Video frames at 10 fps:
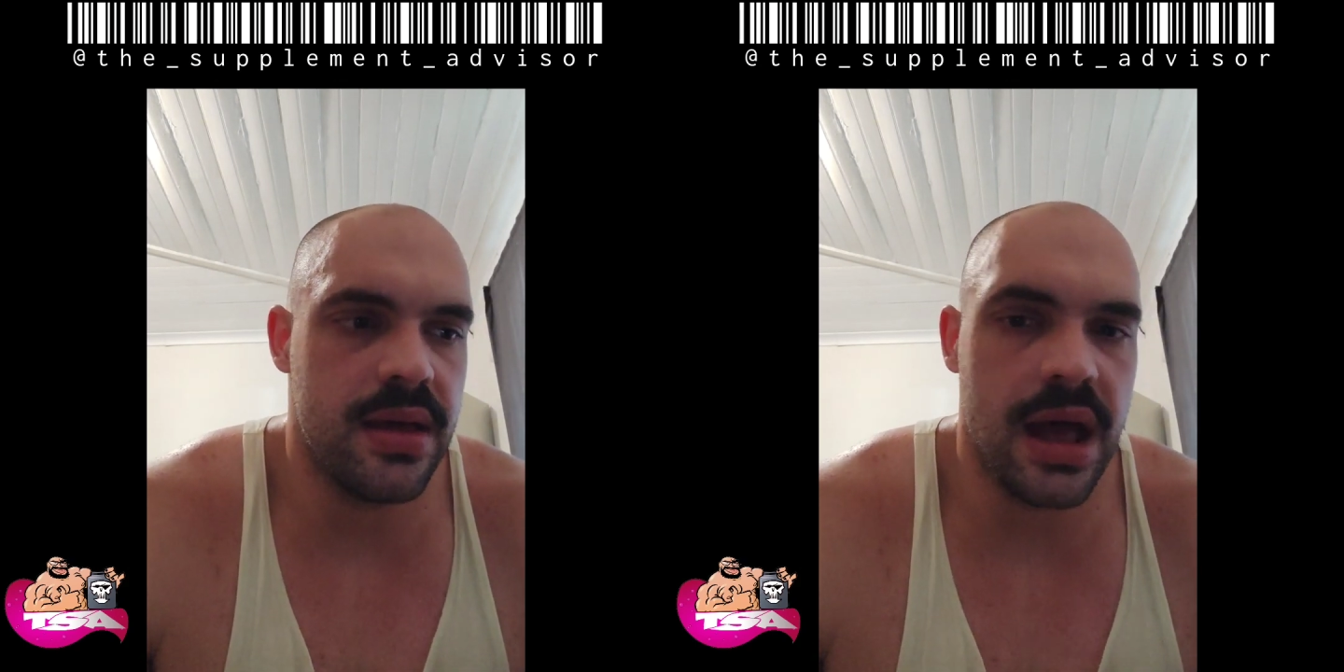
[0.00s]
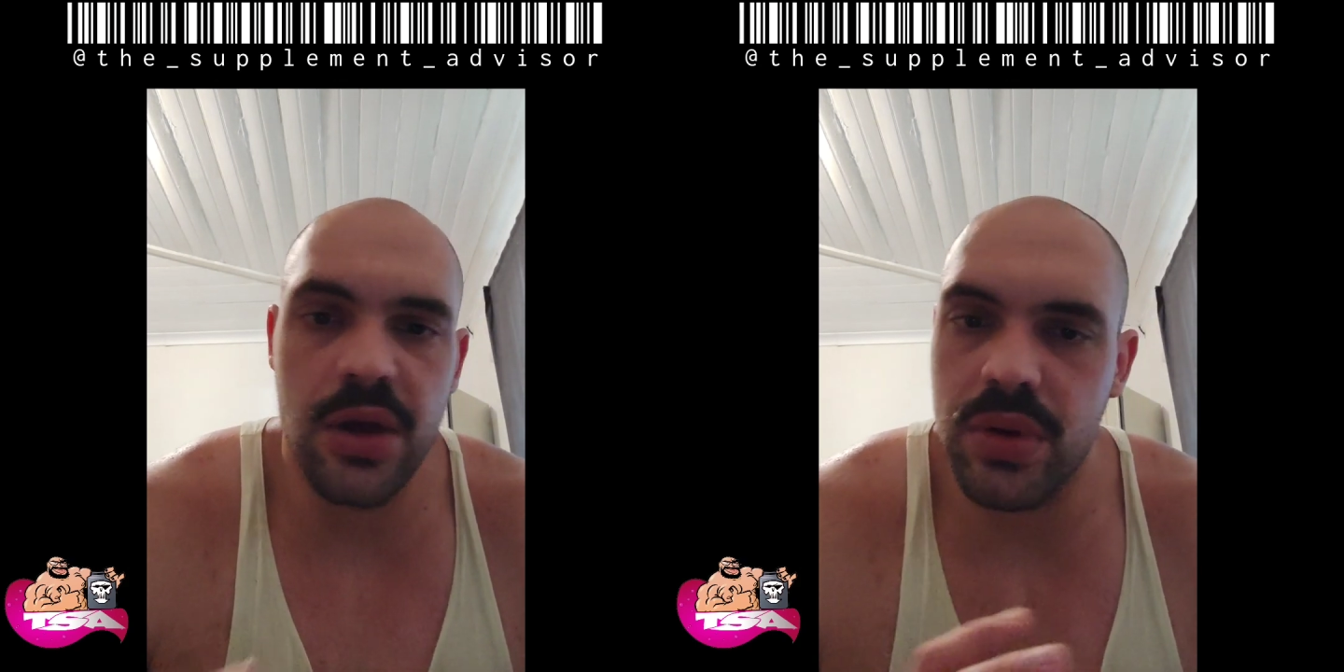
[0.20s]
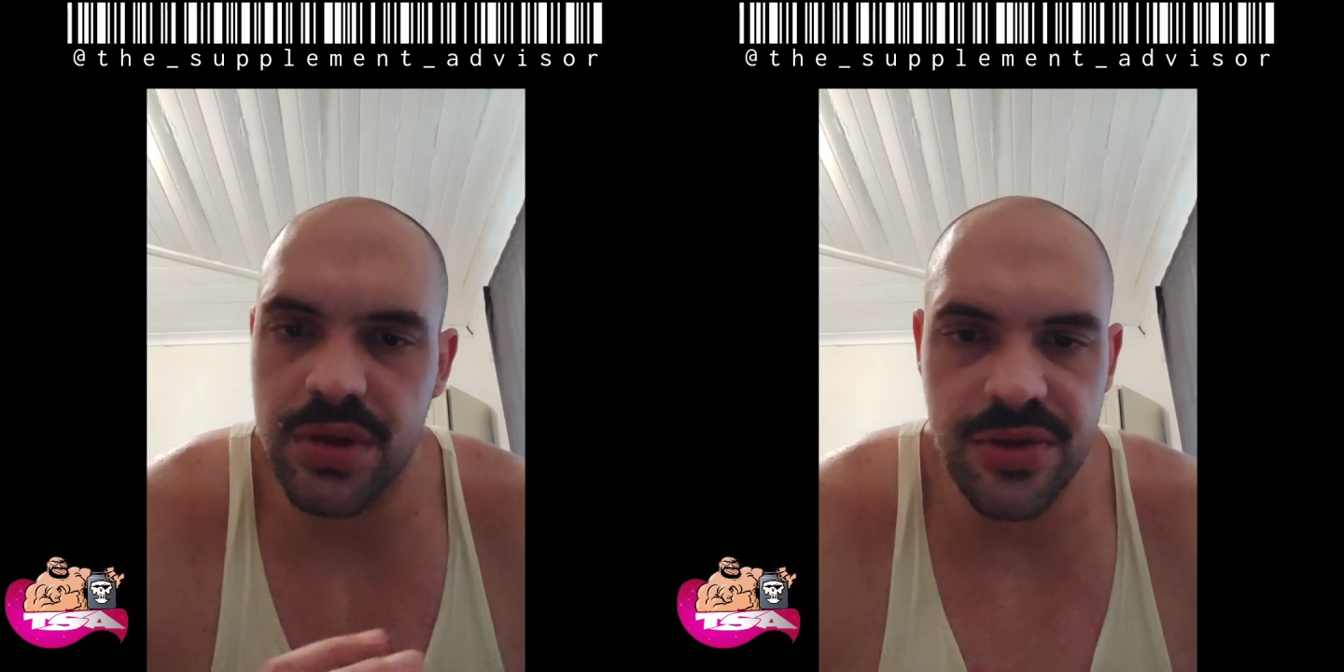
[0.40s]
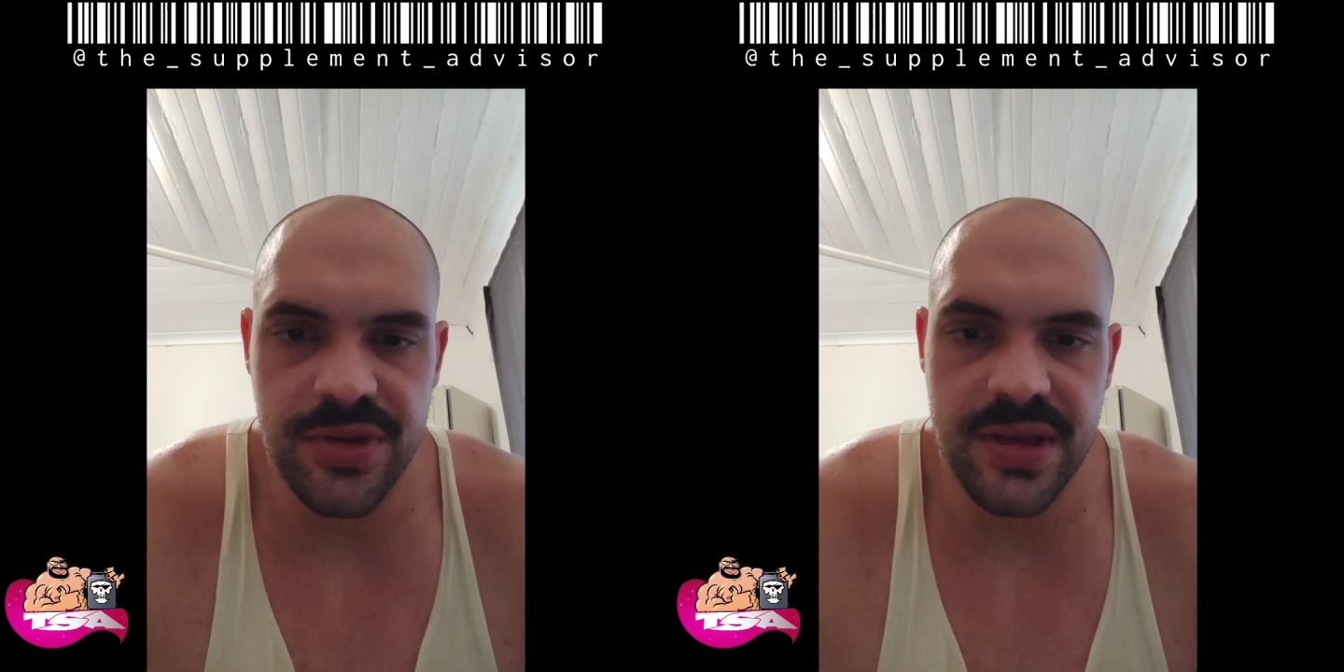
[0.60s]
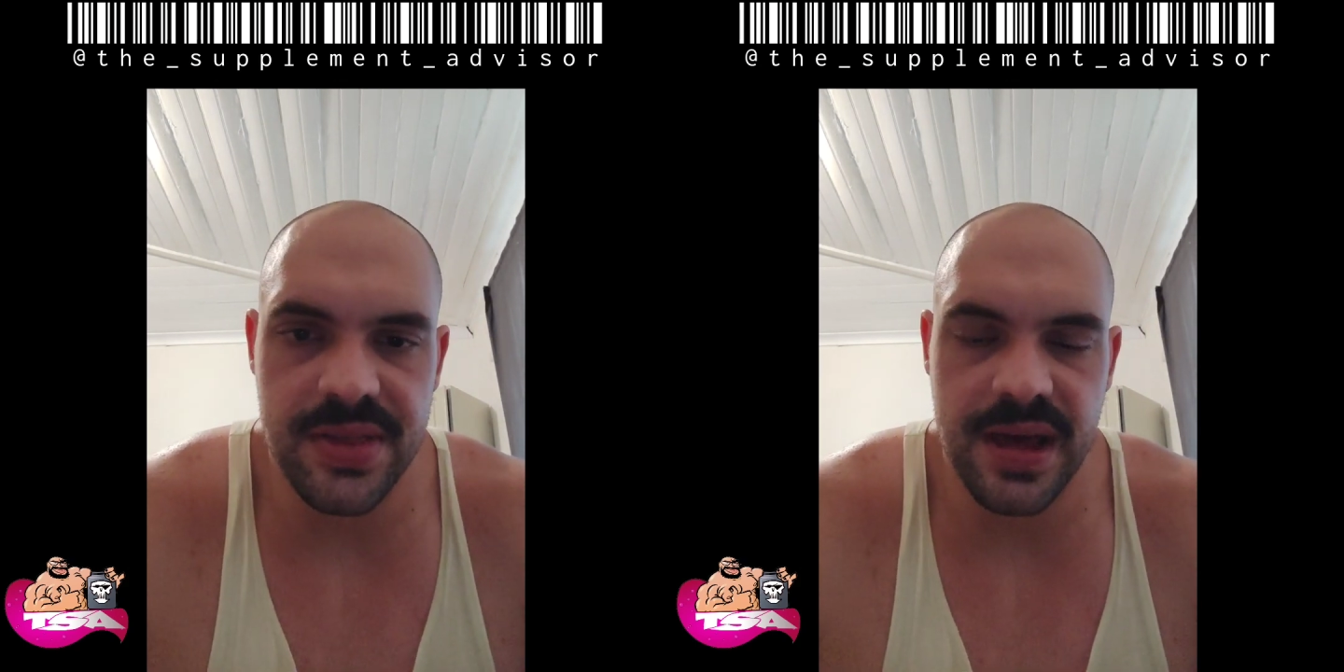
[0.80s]
I don't want to use
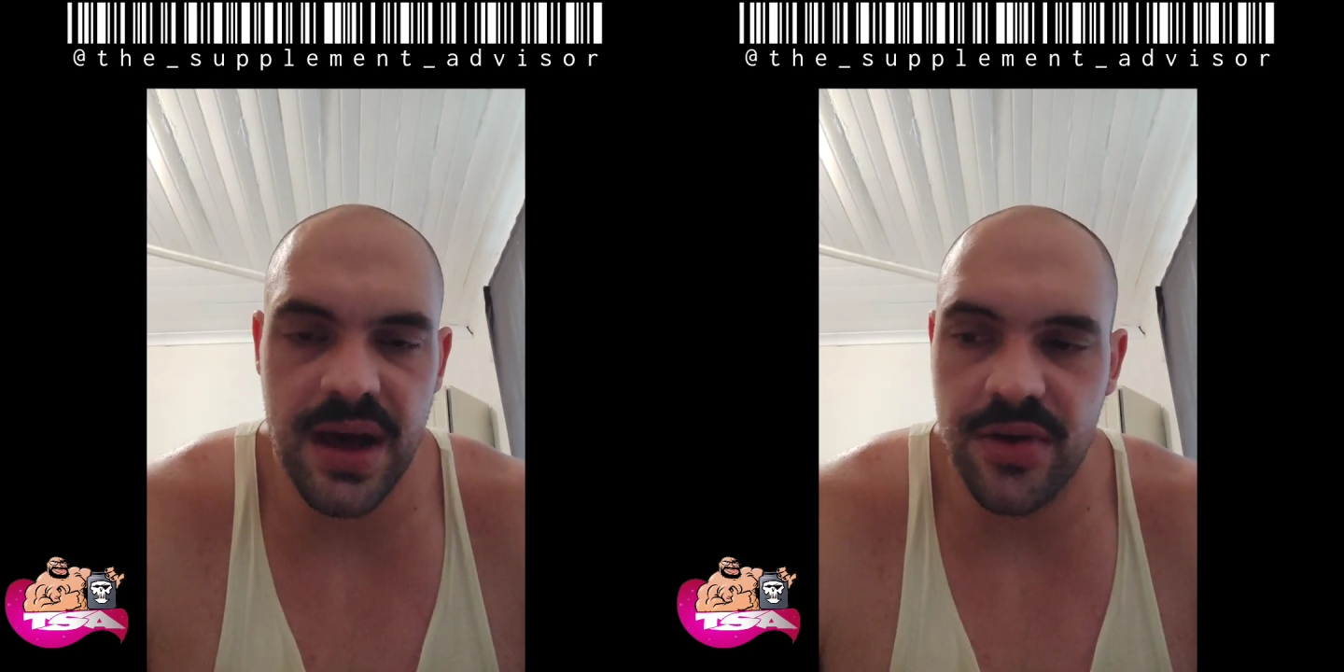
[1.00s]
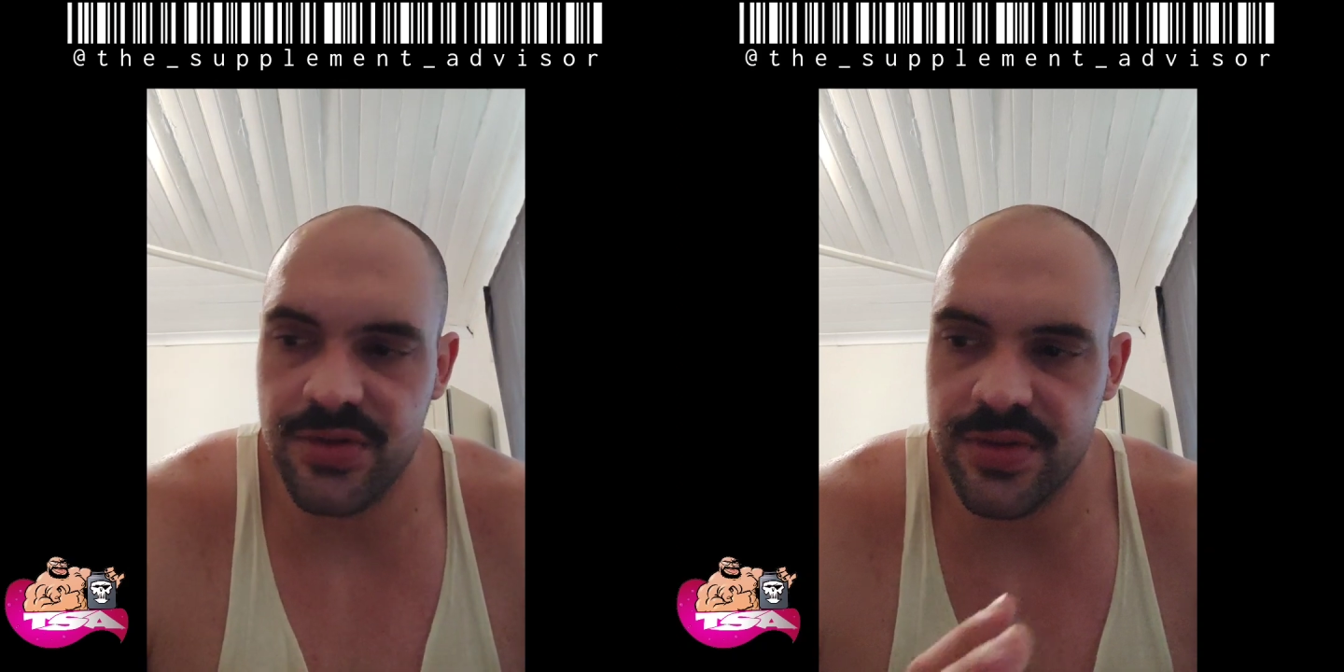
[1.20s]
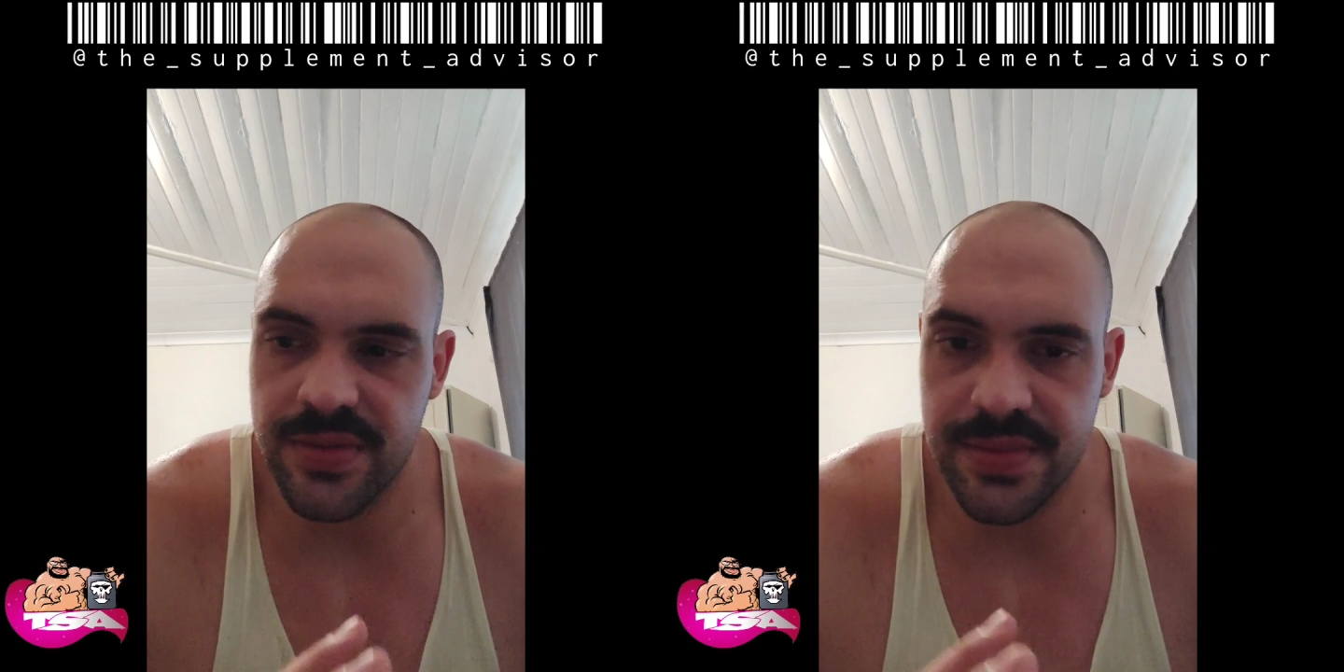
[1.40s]
anything else.